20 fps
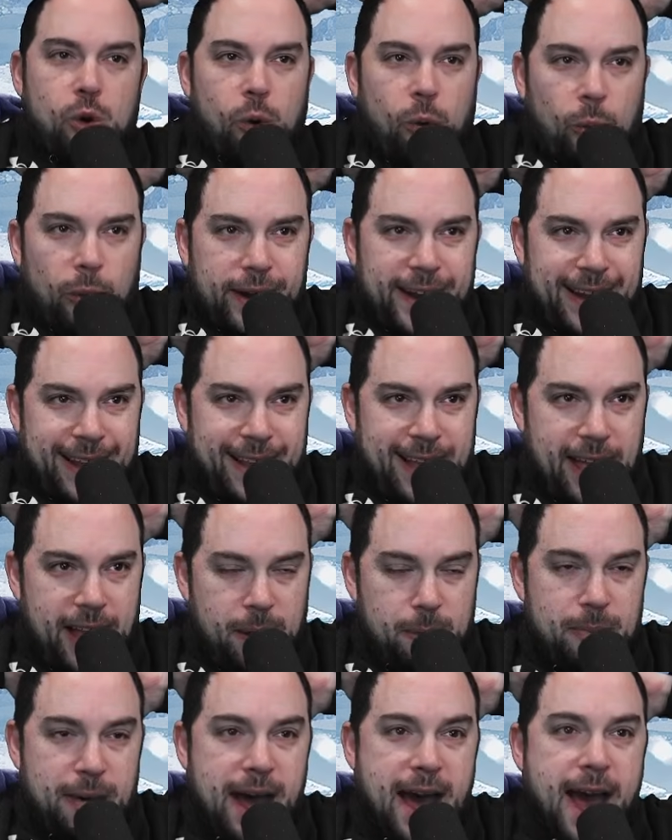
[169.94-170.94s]
We're going to
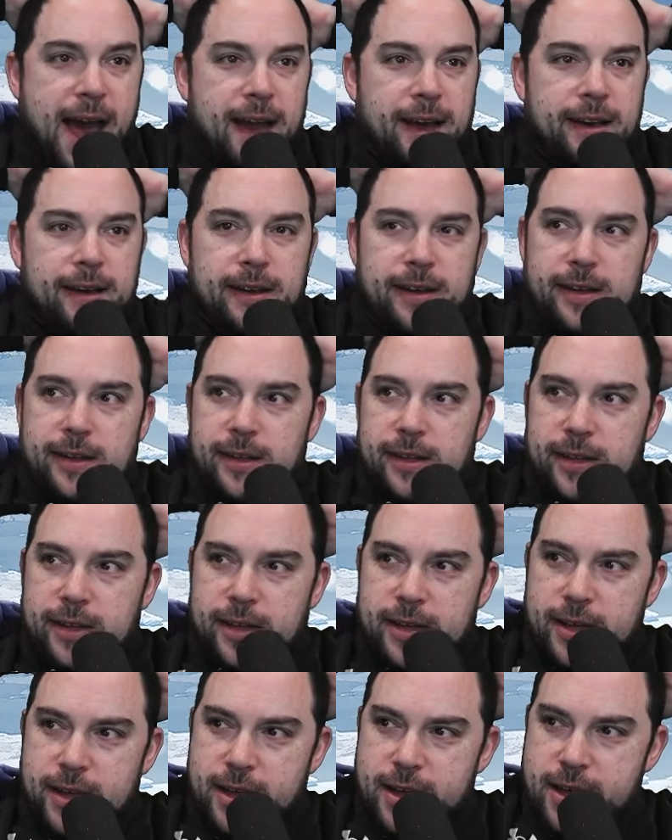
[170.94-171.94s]
kick back
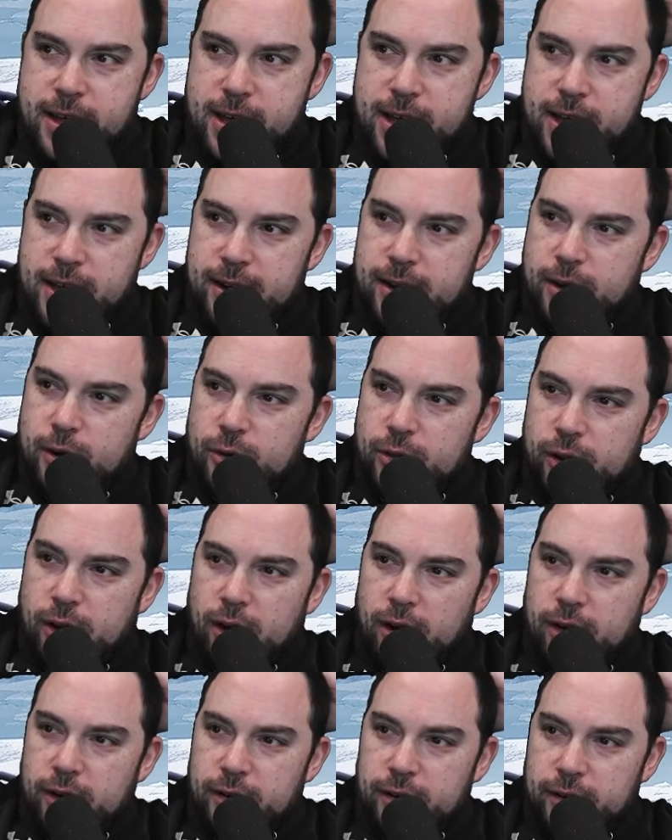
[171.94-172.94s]
and know that
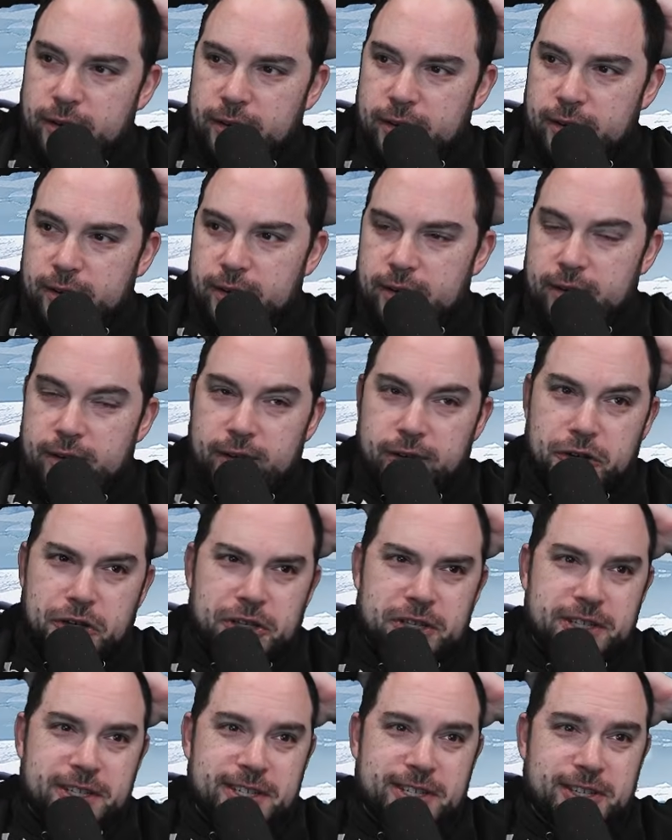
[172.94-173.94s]
our
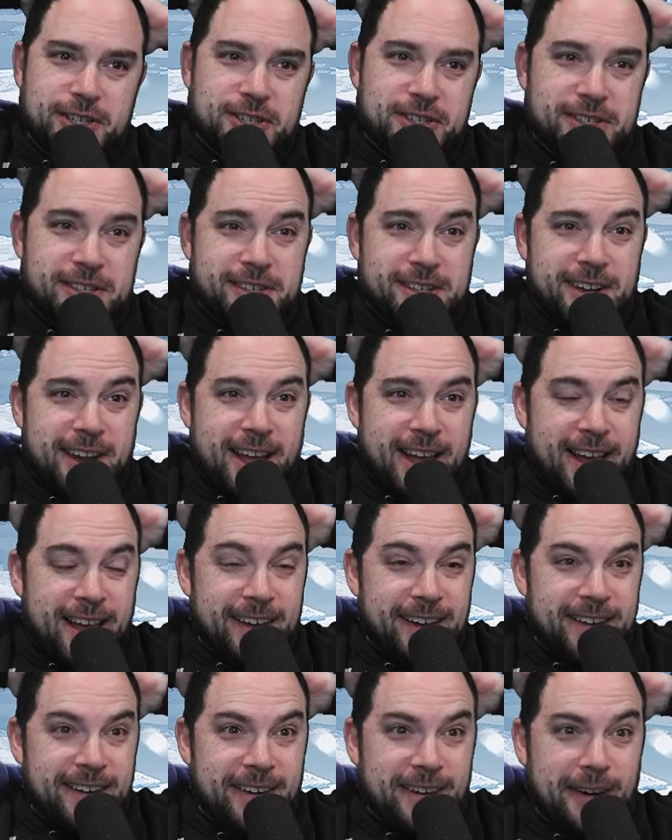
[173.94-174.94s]
good decisions
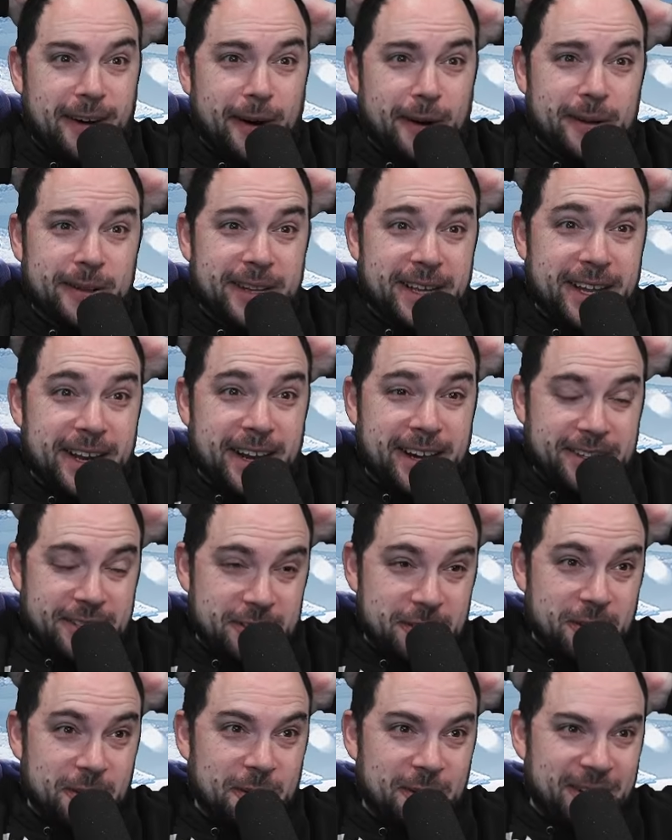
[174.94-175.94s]
today are leading
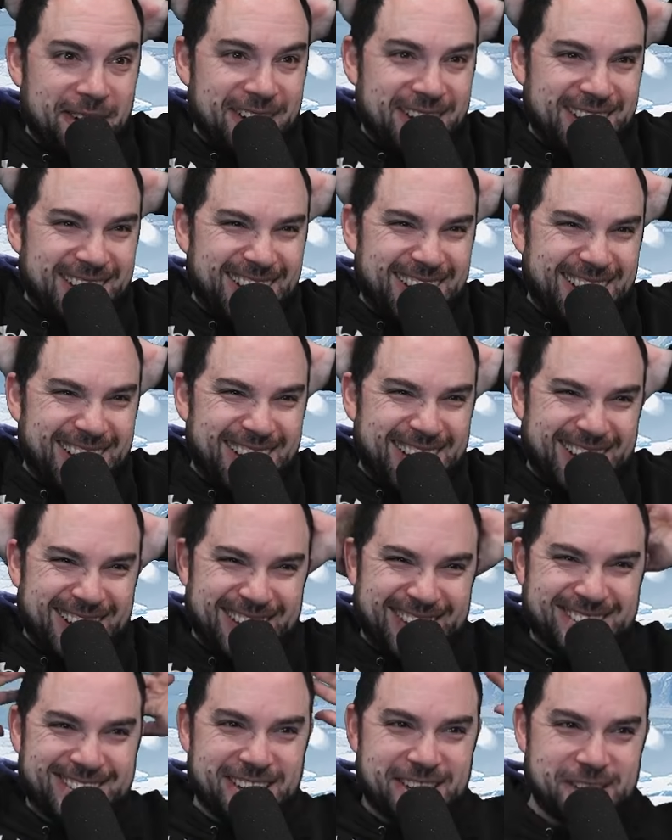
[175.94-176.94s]
to
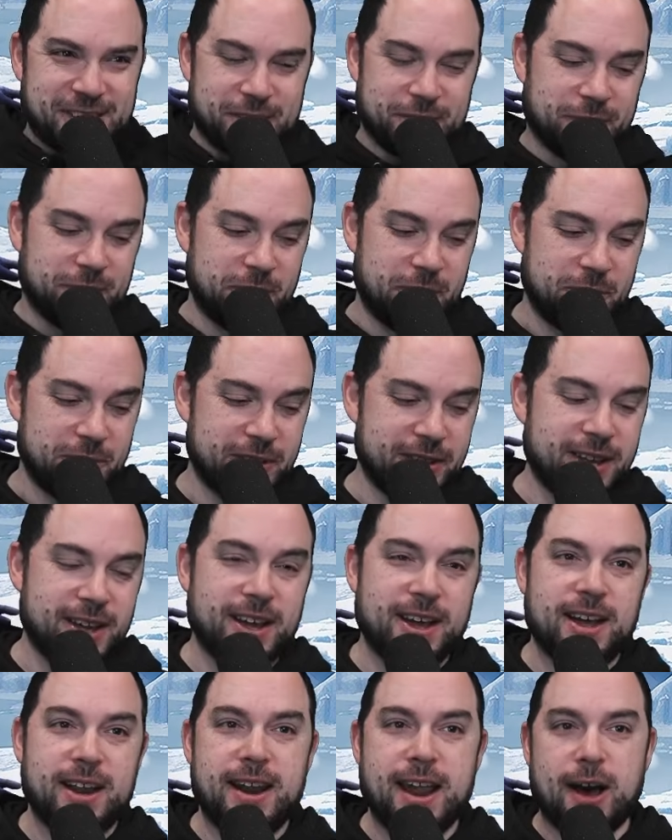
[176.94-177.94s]
tons of loot.
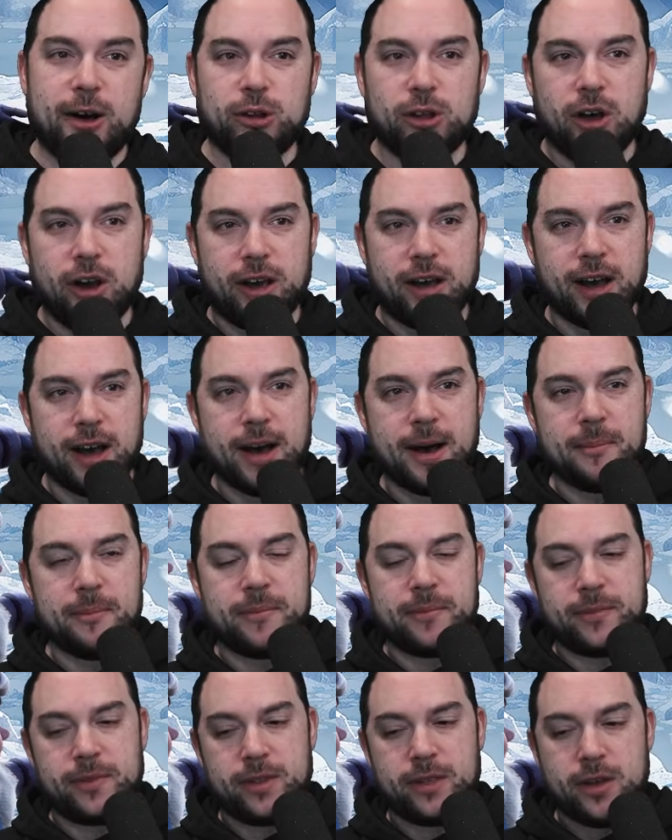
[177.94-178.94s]
Now, look,
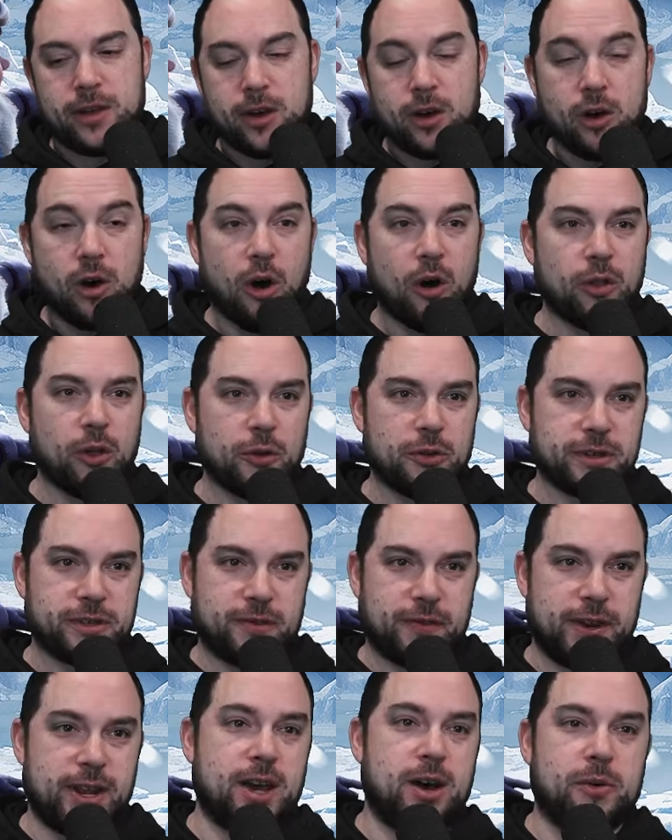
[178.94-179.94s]
although
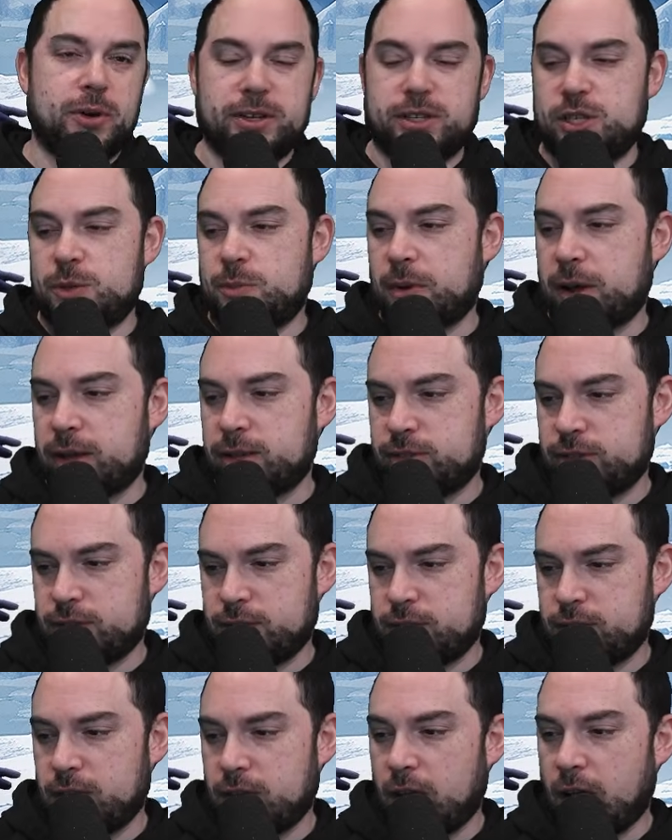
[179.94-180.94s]
this video is
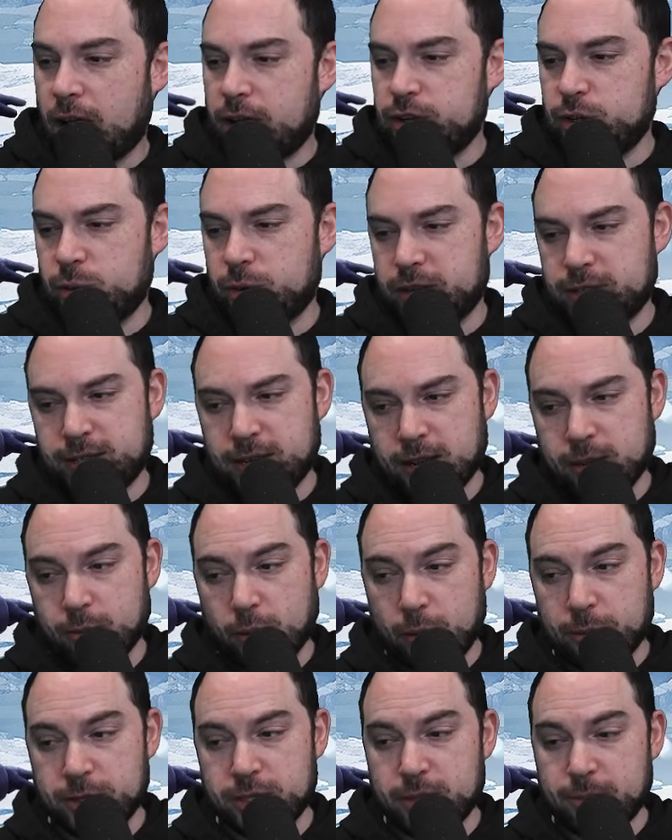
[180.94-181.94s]
sponsored, I do want to take a
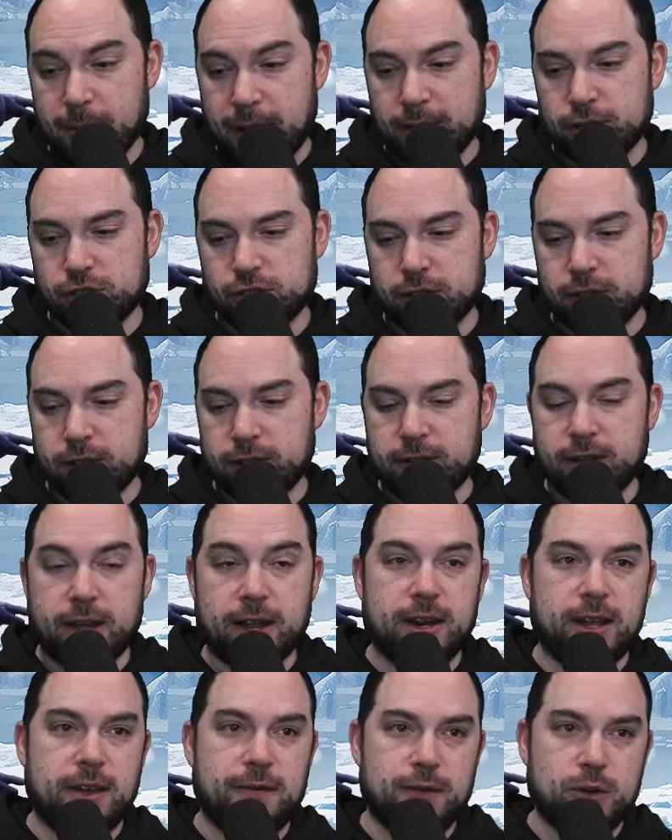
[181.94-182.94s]
moment to mention
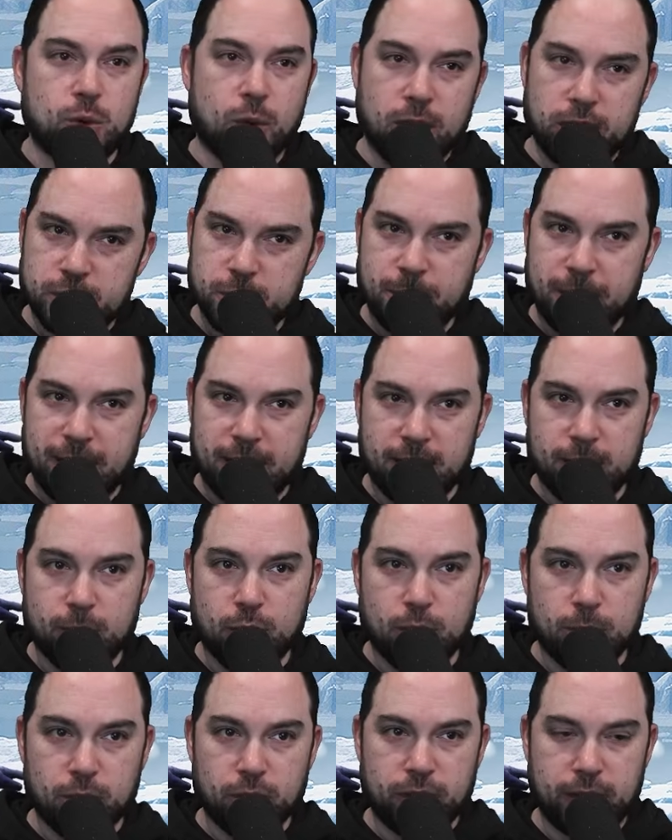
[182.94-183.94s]
that if you are spending a
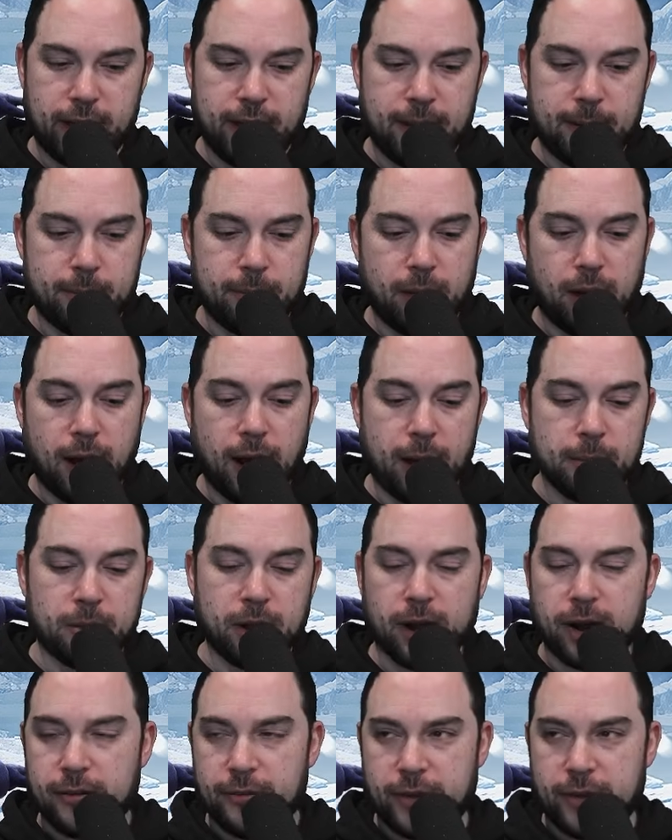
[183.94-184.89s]
mobile game, I'm not a